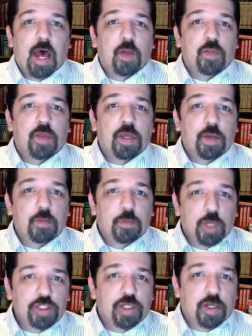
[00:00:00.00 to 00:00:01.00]
Now,
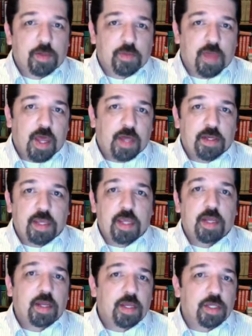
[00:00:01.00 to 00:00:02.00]
the Muslim
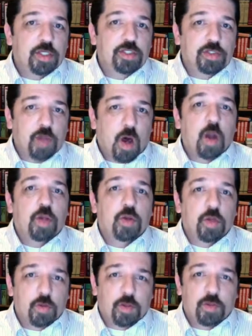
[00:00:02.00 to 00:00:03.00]
that Nikita is
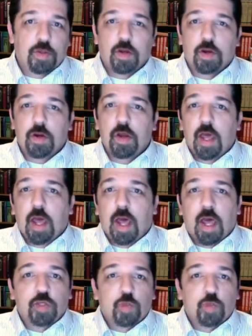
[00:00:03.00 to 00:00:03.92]
arguing with here,